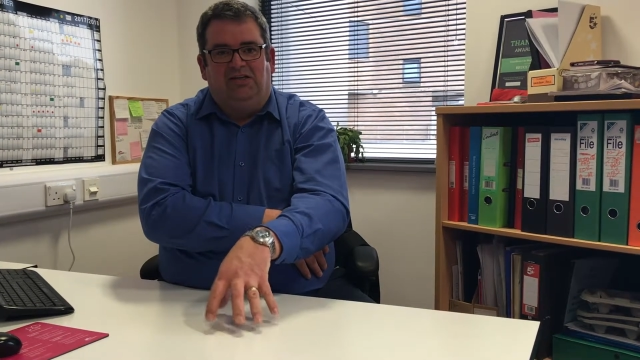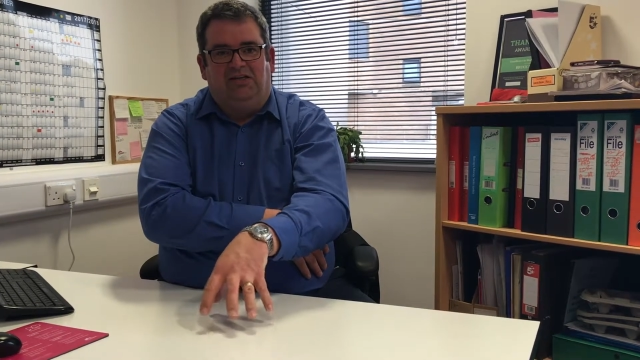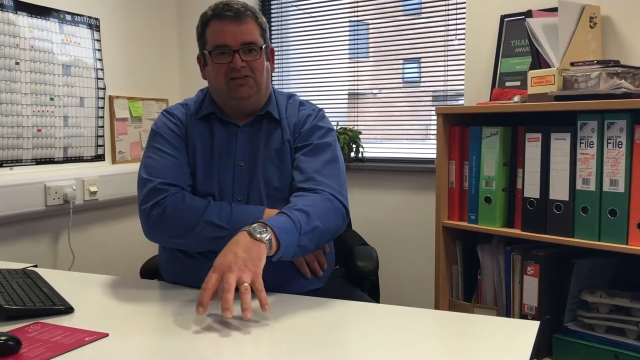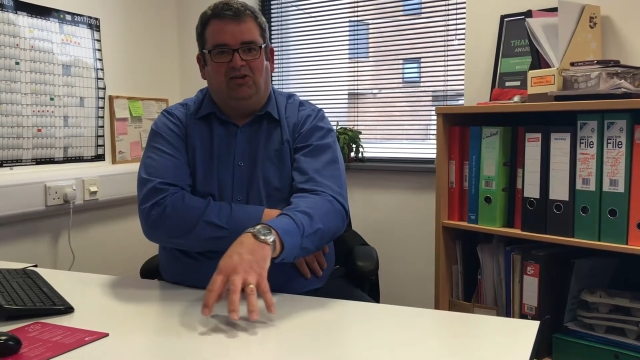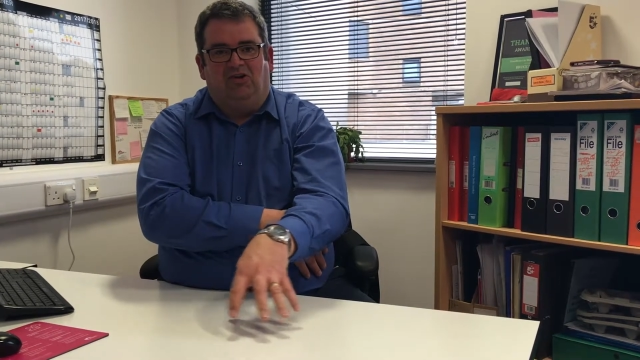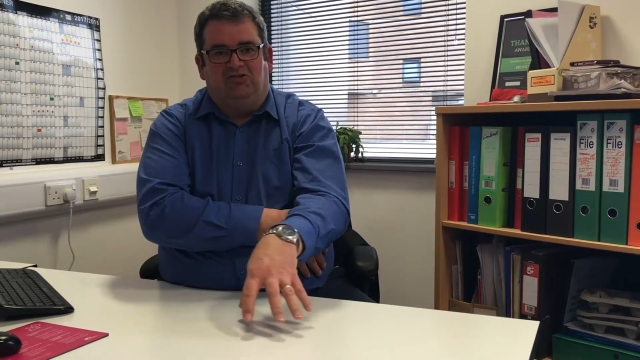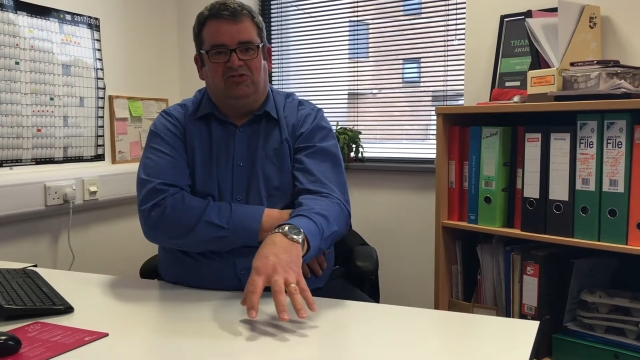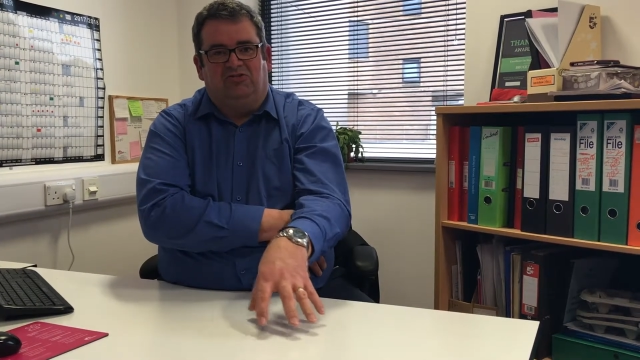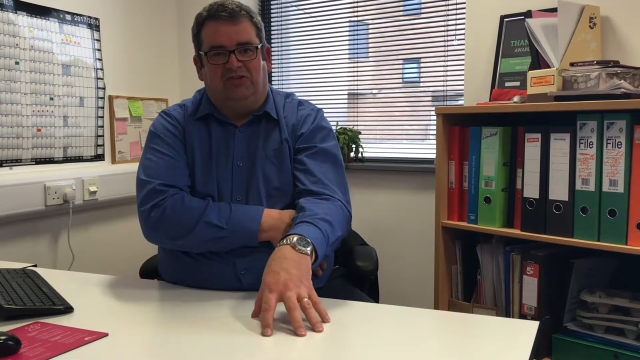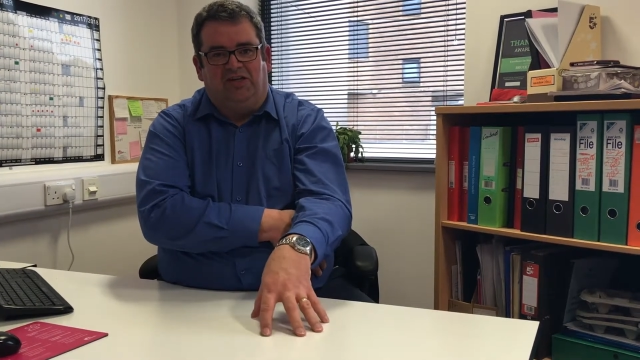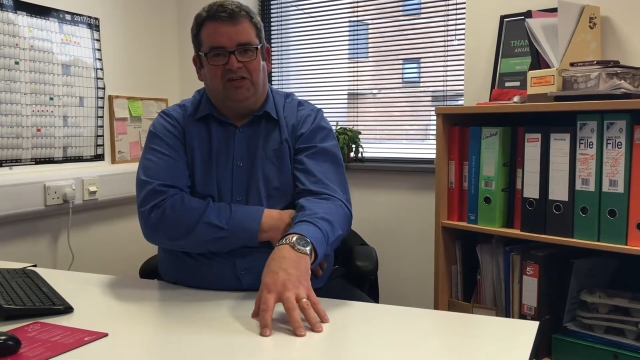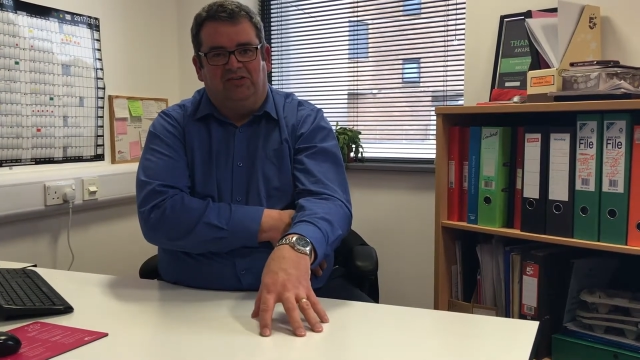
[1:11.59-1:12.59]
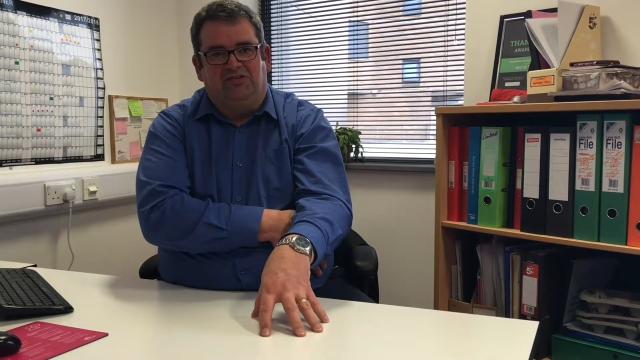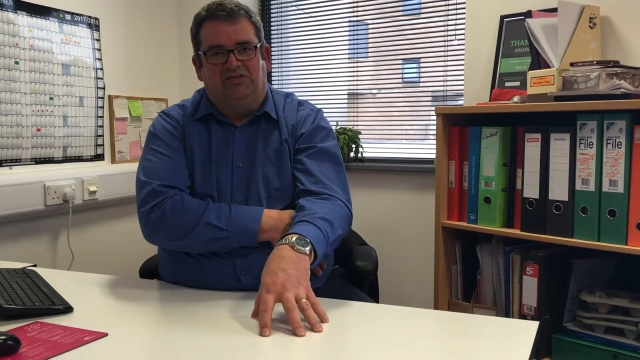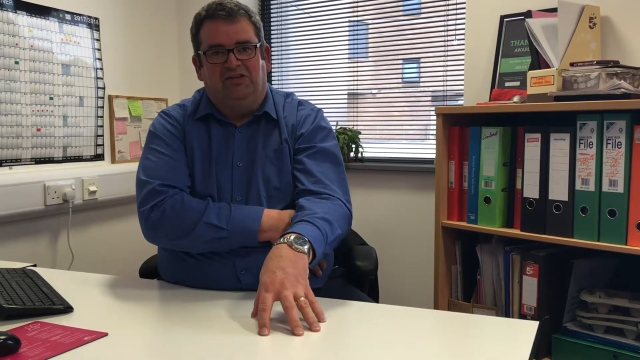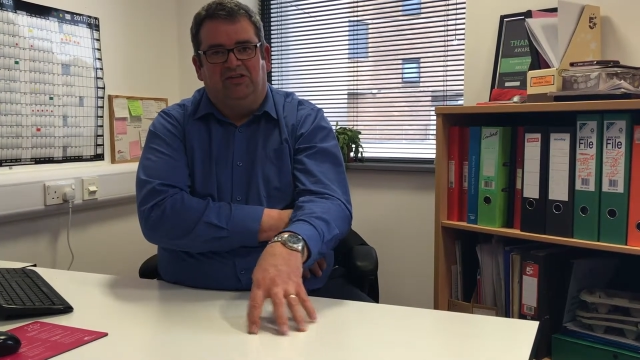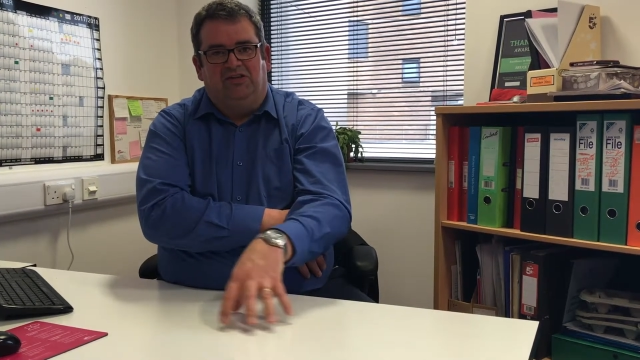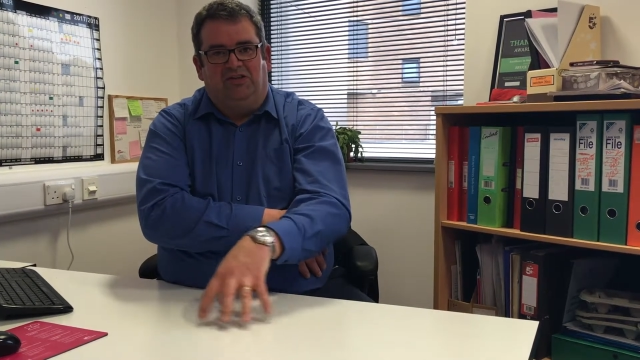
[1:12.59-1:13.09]
It's lots of things
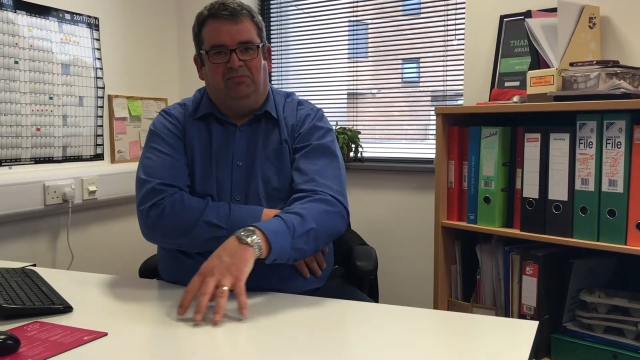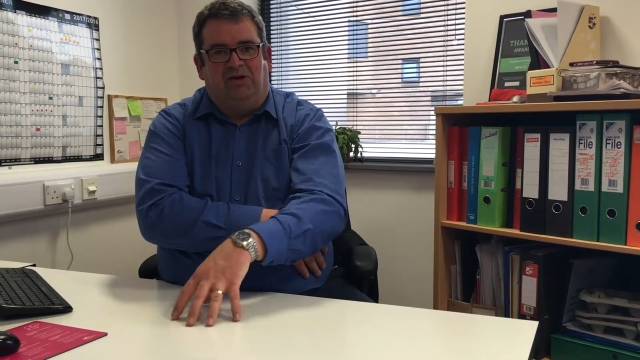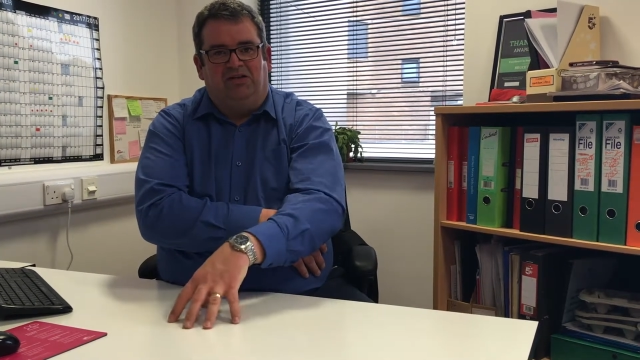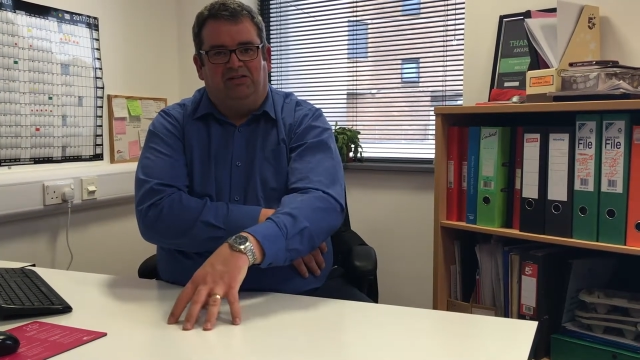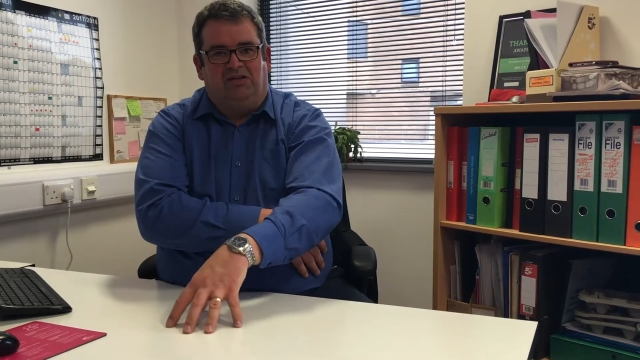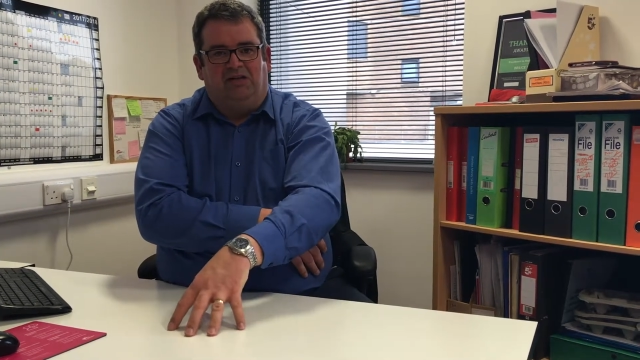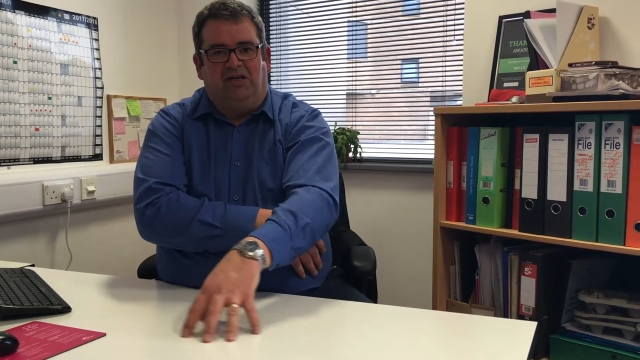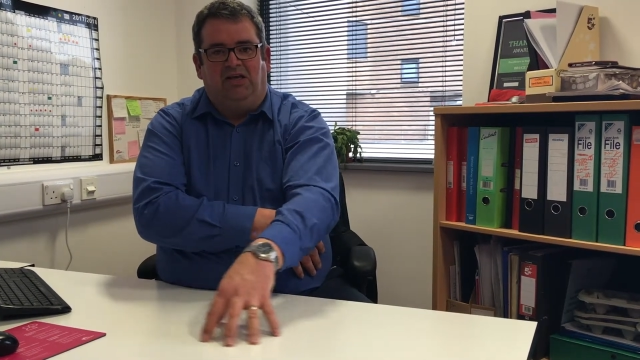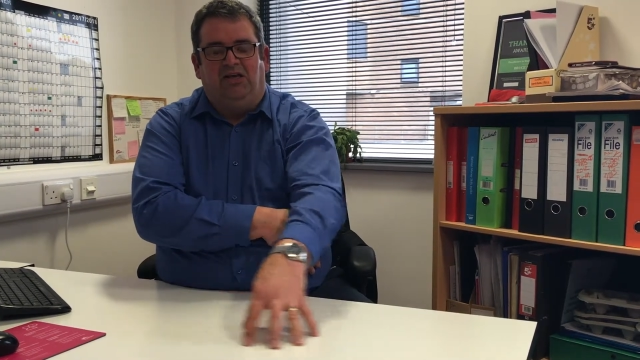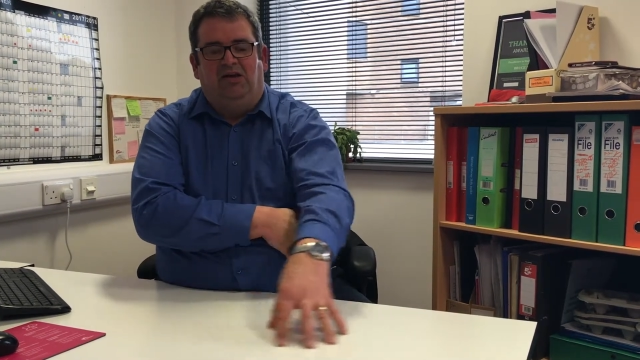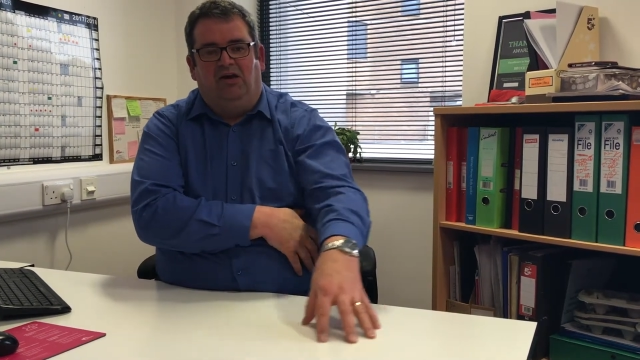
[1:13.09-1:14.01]
that basically